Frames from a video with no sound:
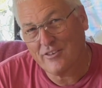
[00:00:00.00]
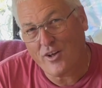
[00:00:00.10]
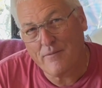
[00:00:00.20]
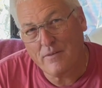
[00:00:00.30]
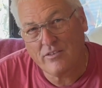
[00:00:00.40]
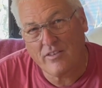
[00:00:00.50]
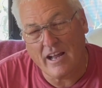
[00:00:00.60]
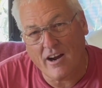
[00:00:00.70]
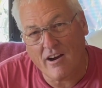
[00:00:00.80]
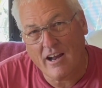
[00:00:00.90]
office
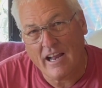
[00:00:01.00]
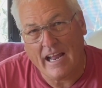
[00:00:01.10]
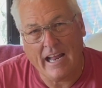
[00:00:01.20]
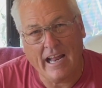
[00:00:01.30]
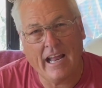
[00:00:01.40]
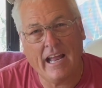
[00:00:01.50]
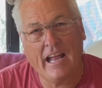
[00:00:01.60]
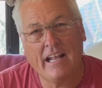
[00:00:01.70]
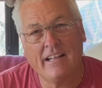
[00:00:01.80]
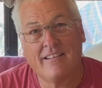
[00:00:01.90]
there,
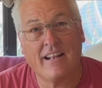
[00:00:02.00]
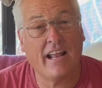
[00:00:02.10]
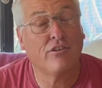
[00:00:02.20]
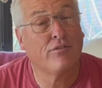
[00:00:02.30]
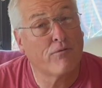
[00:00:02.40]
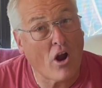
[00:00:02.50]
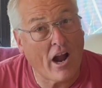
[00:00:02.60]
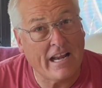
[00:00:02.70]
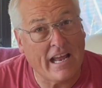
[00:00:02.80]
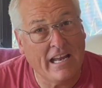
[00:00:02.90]
and today is
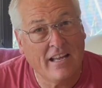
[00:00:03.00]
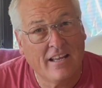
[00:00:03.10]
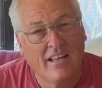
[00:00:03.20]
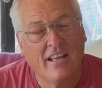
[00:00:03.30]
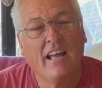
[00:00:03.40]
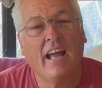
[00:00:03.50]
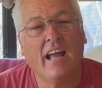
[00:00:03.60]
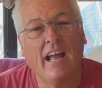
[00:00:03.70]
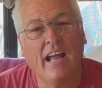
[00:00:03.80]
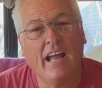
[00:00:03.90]
Friday,
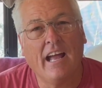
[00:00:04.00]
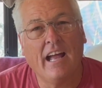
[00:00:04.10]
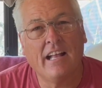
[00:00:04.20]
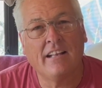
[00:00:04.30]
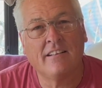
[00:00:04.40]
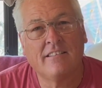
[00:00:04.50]
and